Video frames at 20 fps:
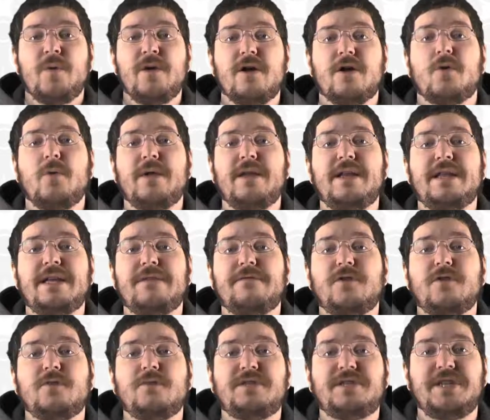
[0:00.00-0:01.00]
we are going to give
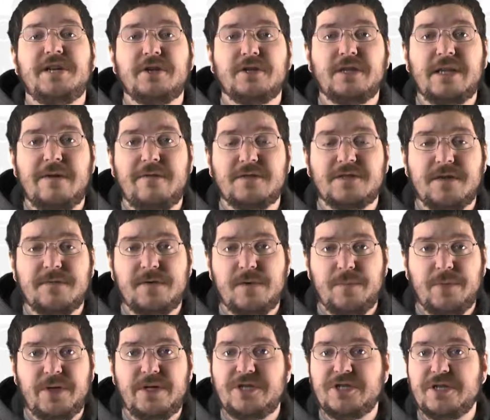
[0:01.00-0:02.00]
you tiered levels of
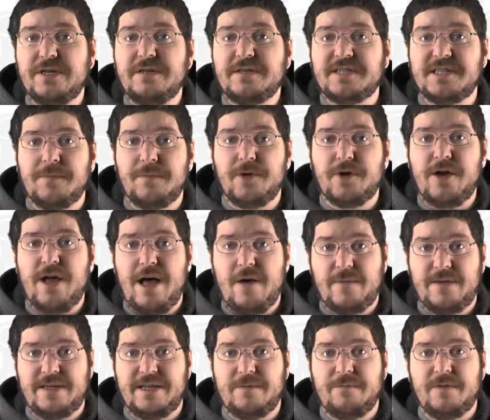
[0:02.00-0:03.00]
completion, similar to
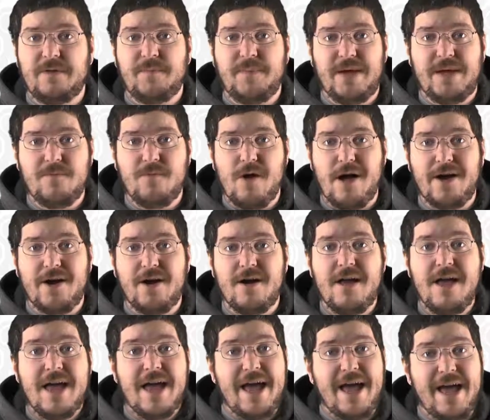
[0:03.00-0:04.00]
how we did with Beam Rider
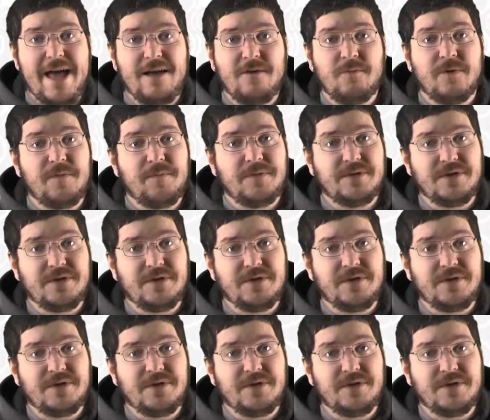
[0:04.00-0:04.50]
and with